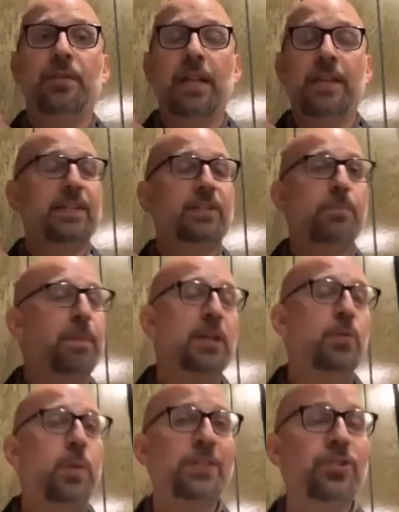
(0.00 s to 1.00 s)
And that's a big
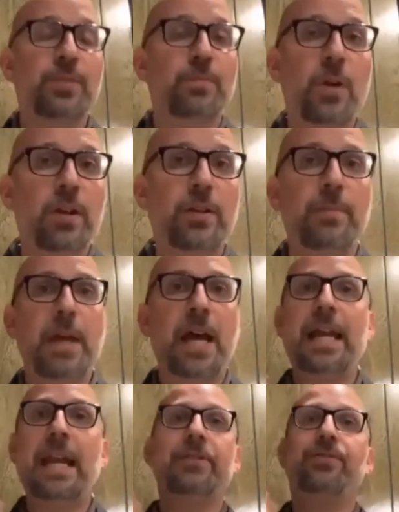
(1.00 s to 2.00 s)
question mark. I'm
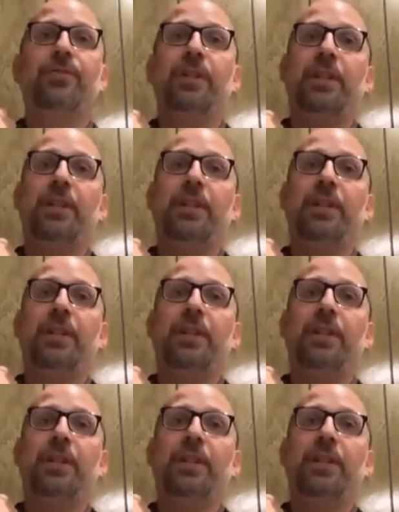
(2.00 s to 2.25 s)
not answering